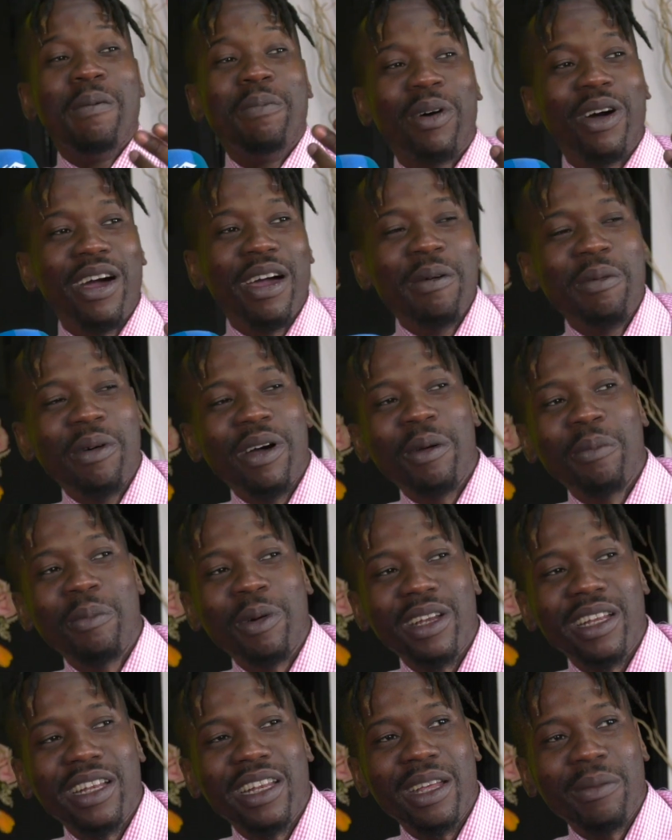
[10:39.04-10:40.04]

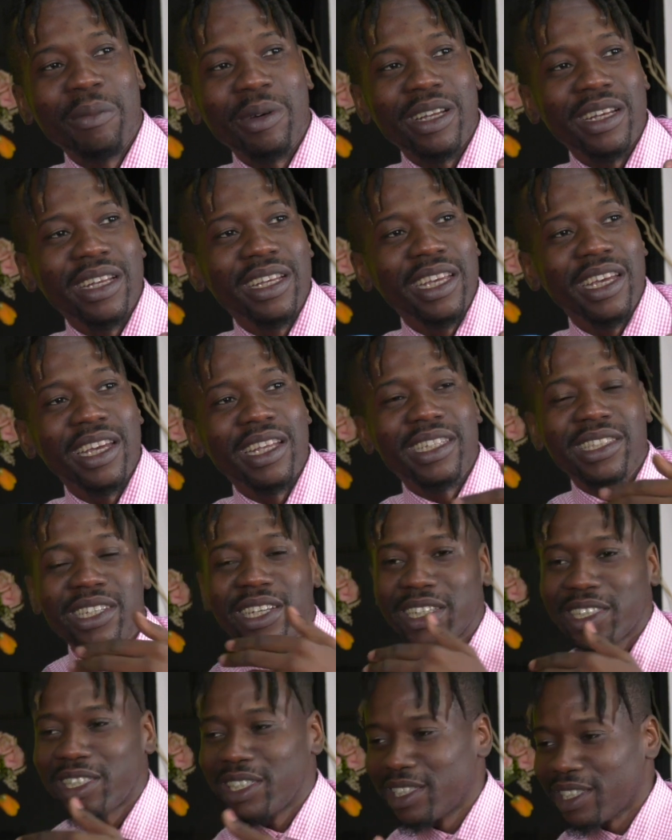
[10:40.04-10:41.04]
But then again, it's
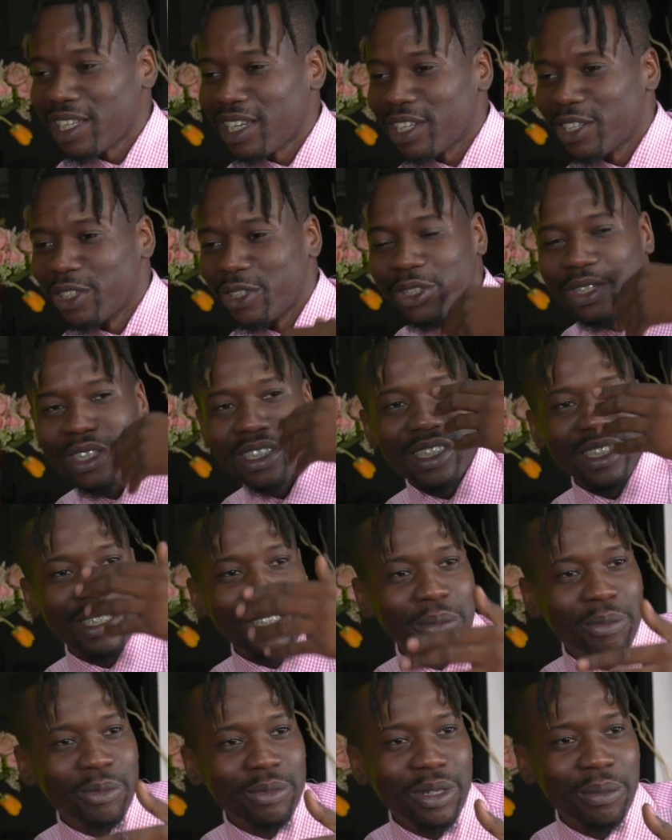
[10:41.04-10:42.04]
like she said, you know, there's the
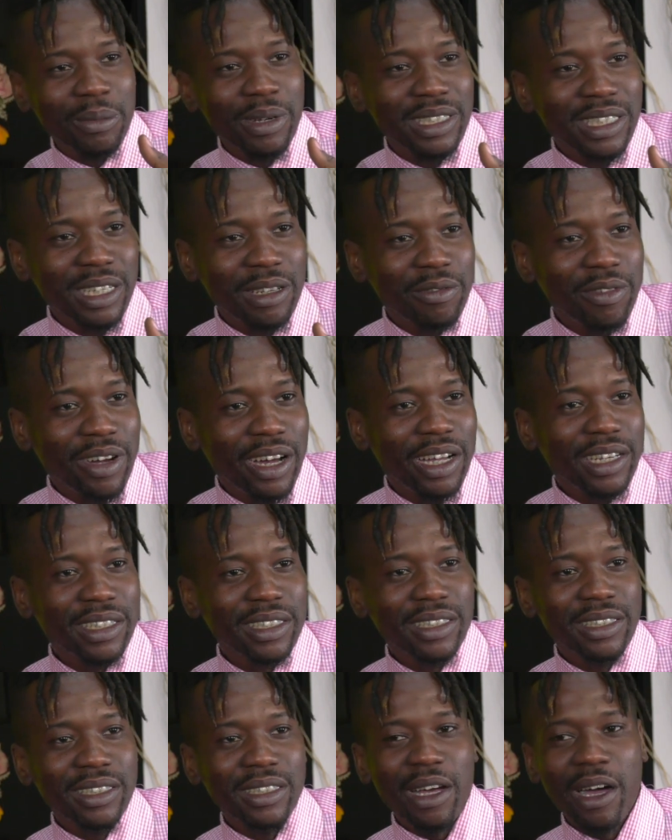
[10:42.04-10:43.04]
domestic
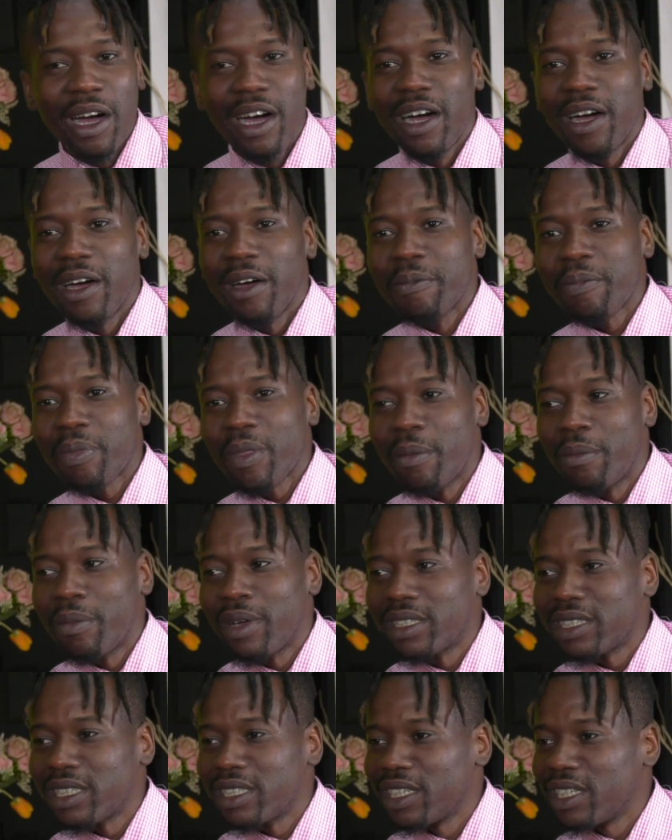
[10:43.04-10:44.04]
violence
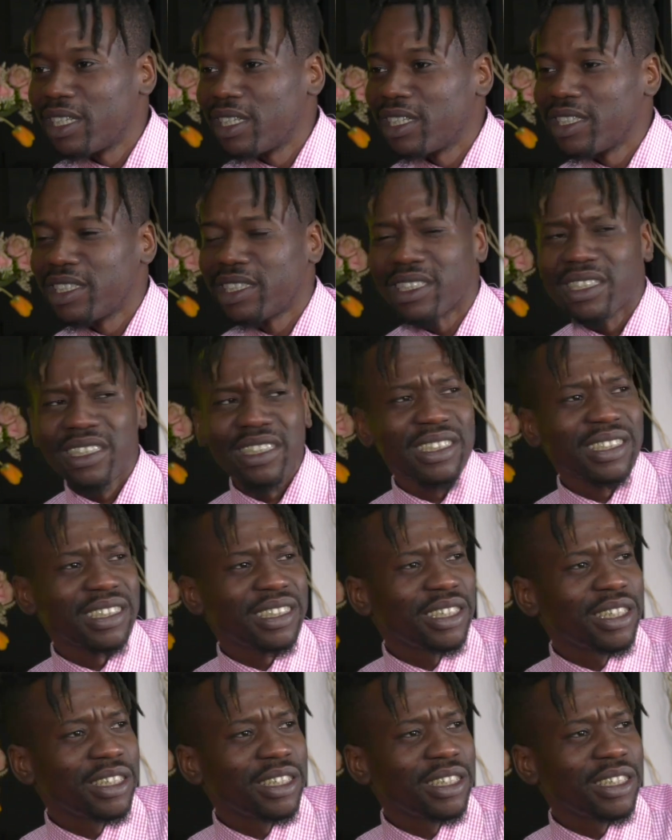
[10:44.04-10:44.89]
message. There's